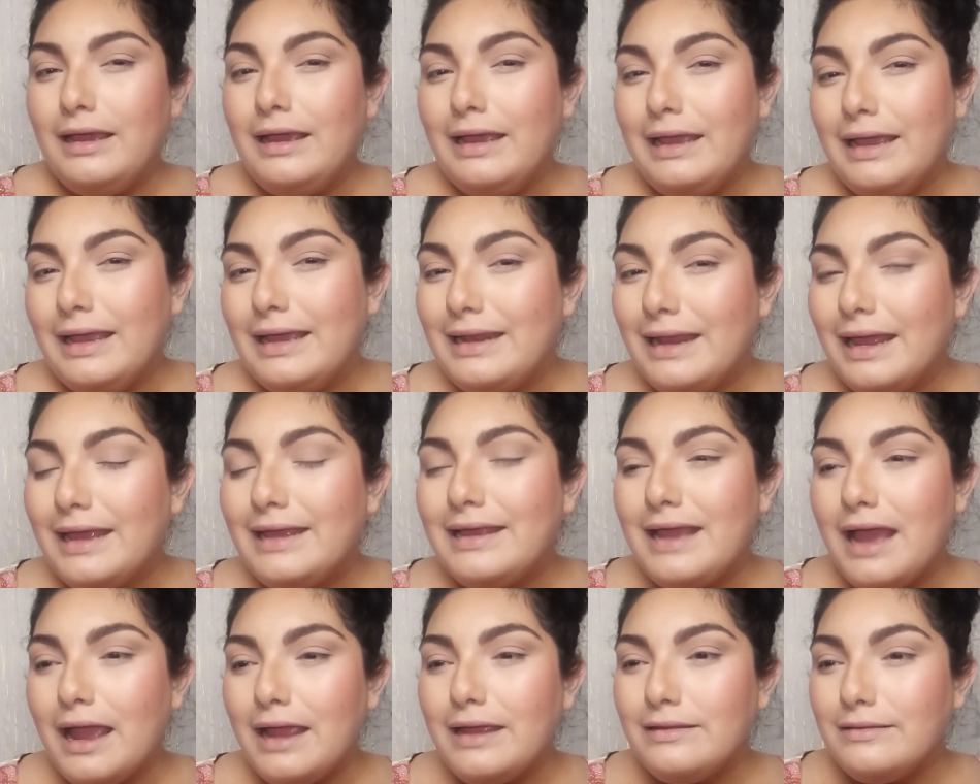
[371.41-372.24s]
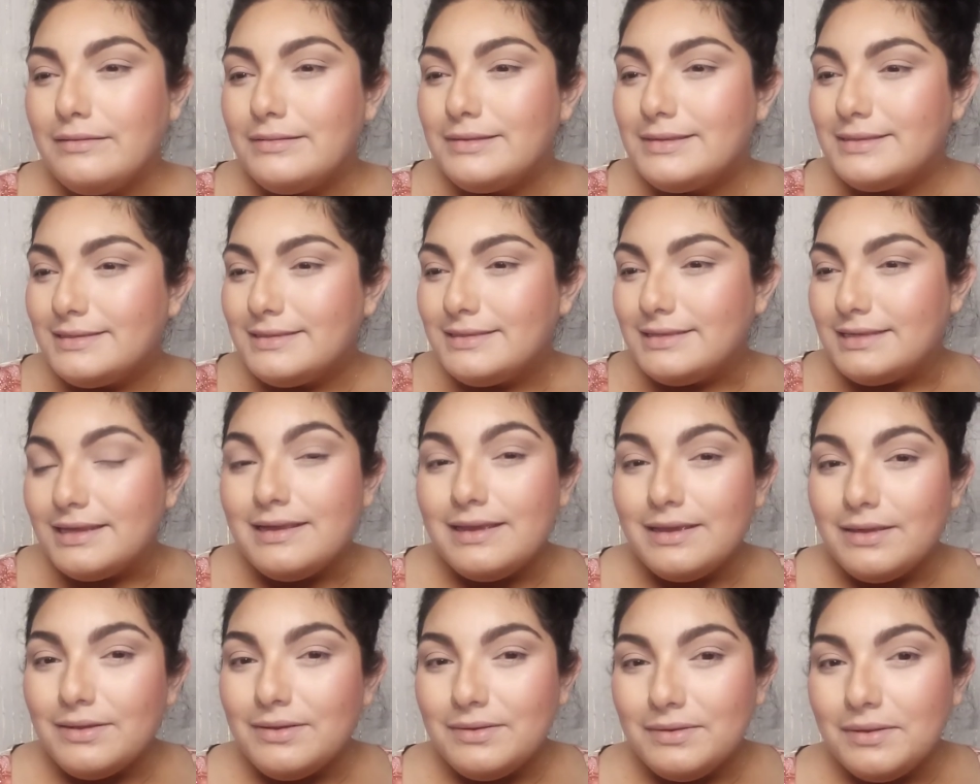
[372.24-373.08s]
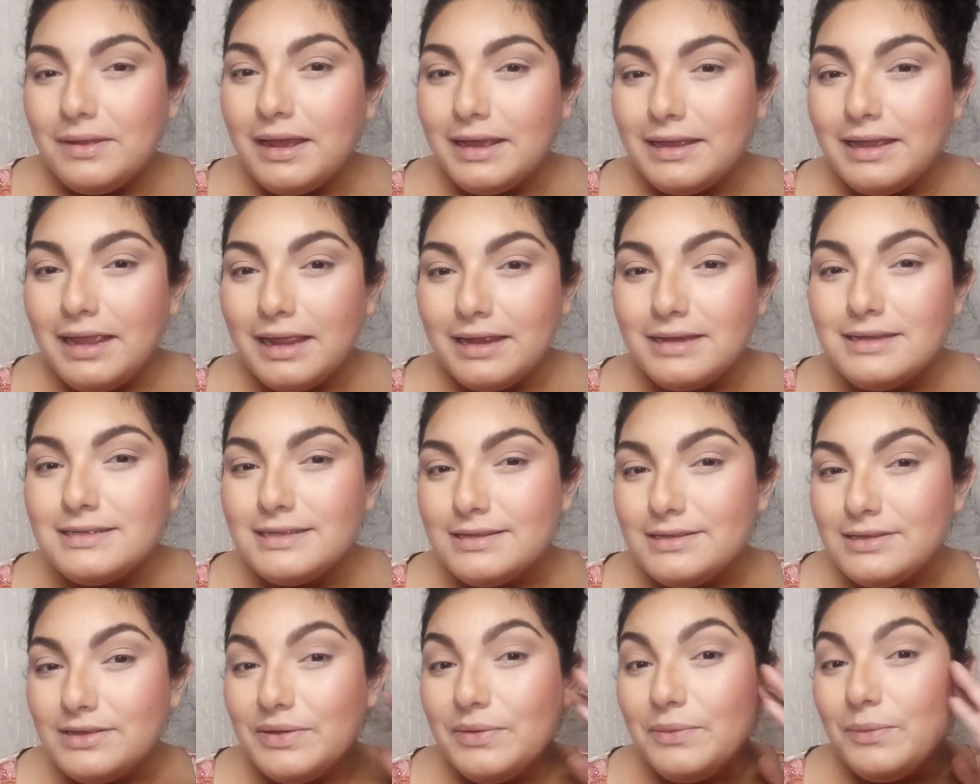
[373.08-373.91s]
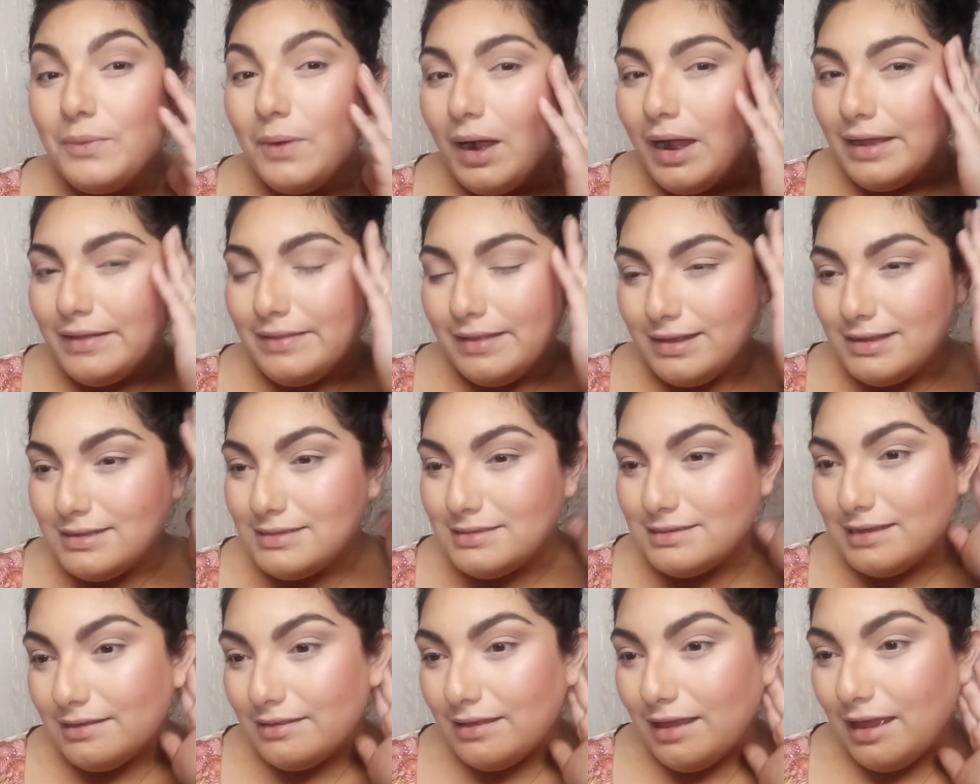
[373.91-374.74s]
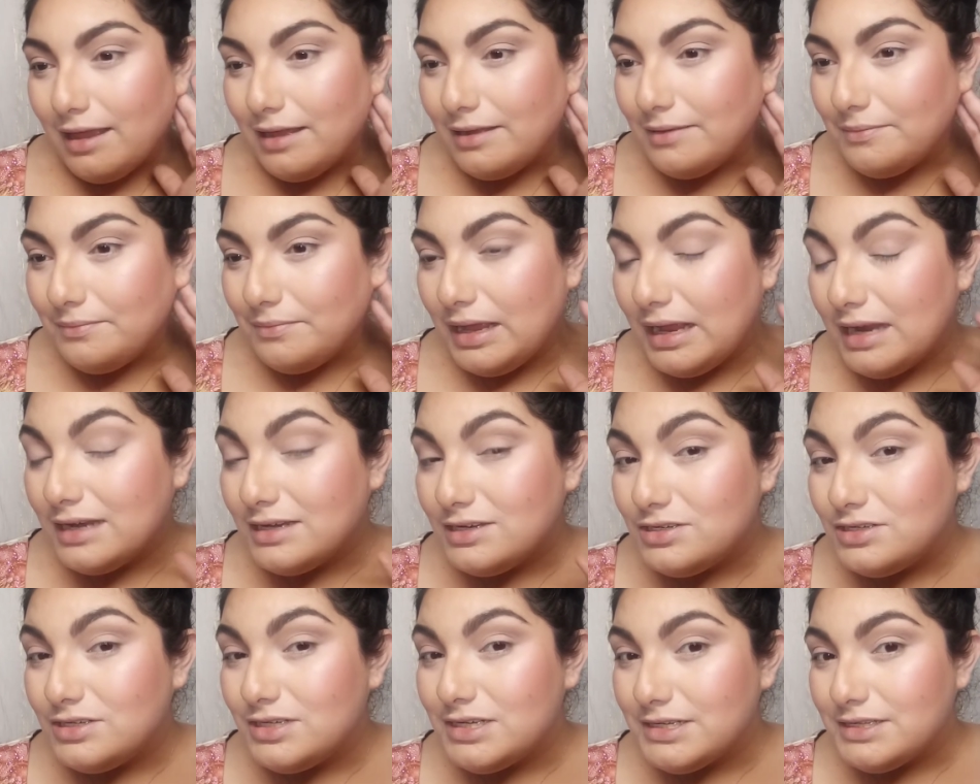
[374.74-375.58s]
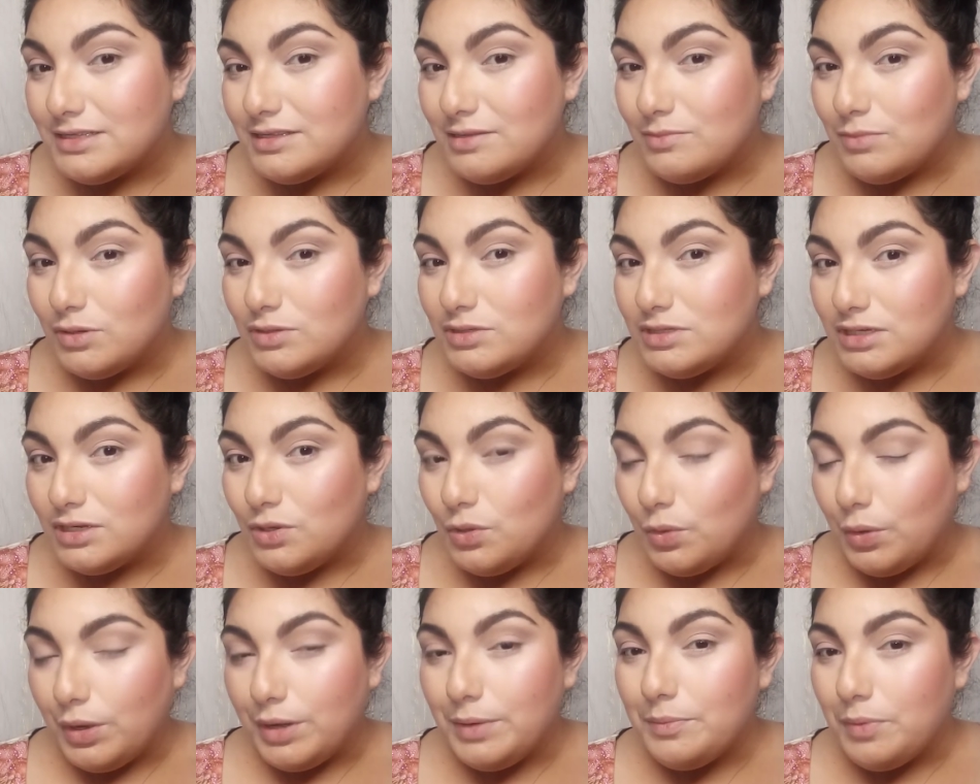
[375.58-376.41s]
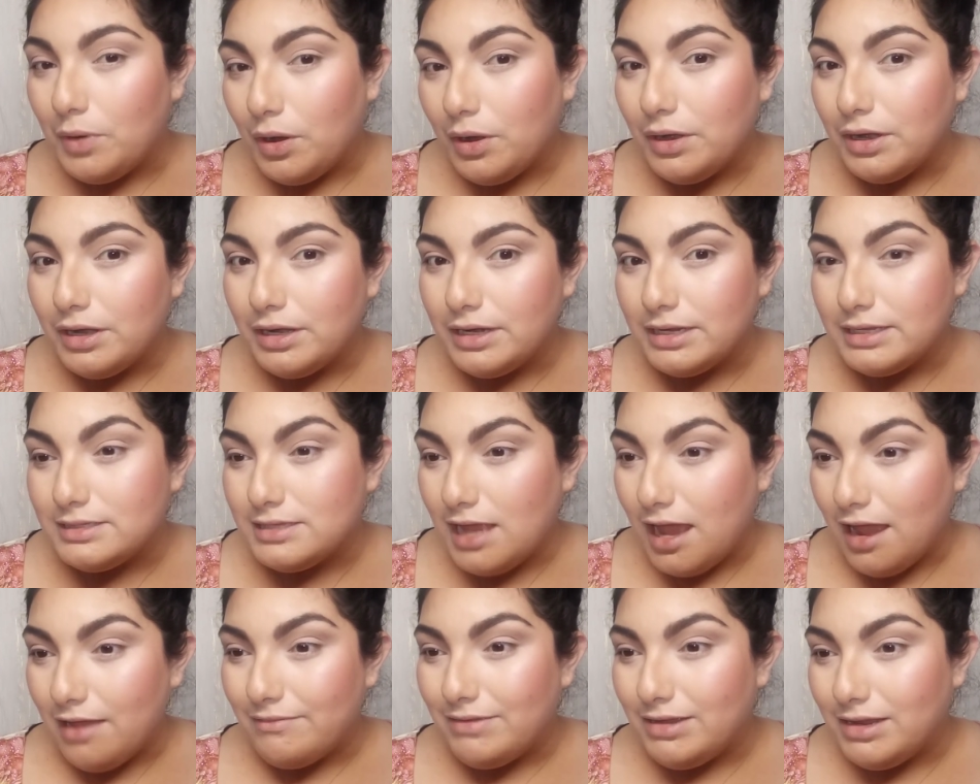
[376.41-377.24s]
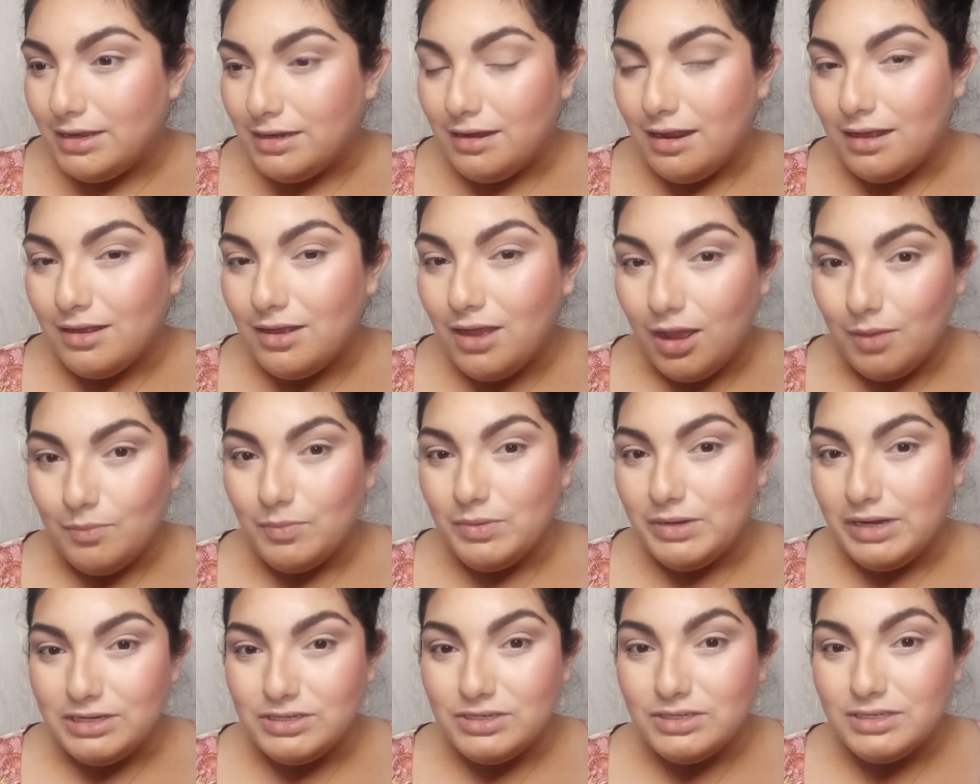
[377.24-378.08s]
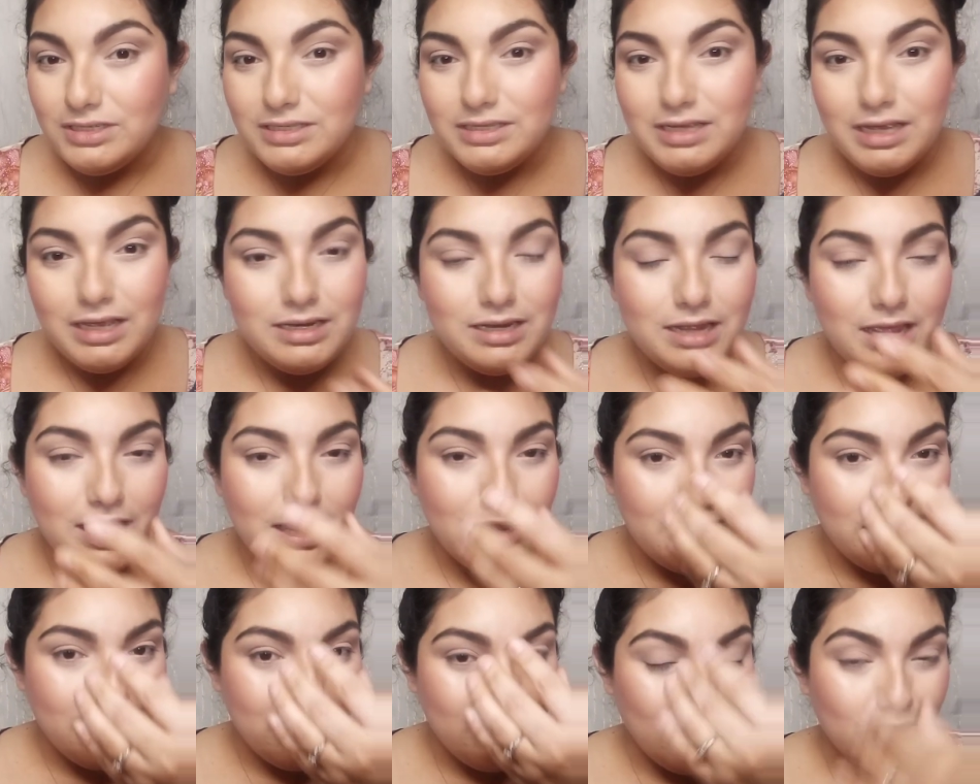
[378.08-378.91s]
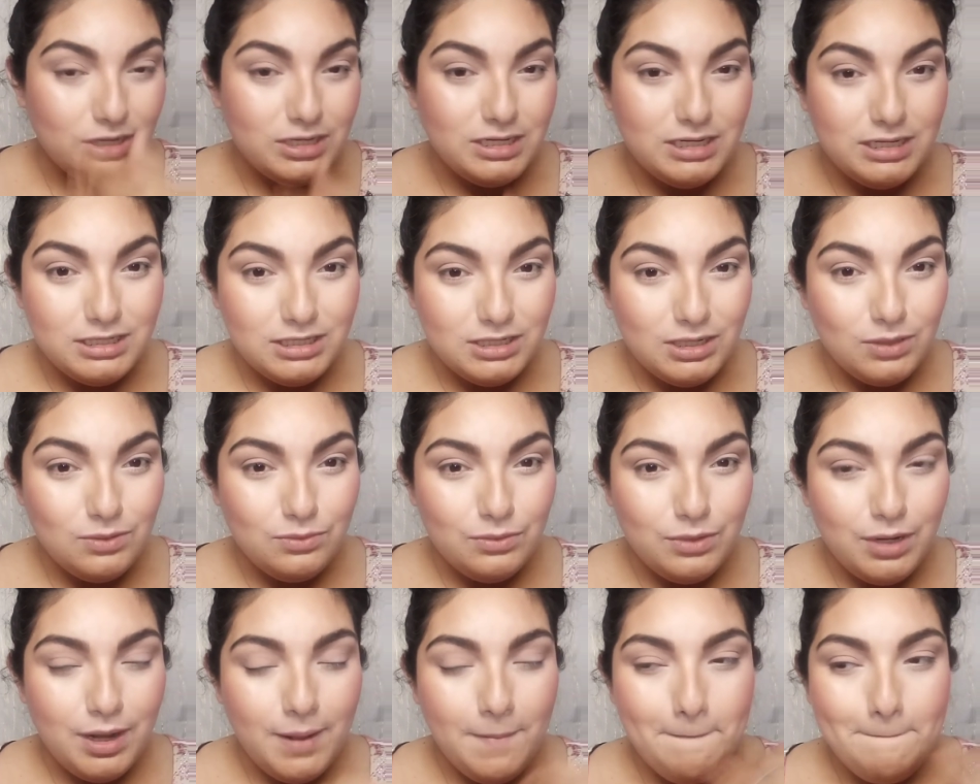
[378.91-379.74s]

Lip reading: And I kind of see it. I kind of see why they say that. It's just the most annoying part is having combination skin in your T-zone,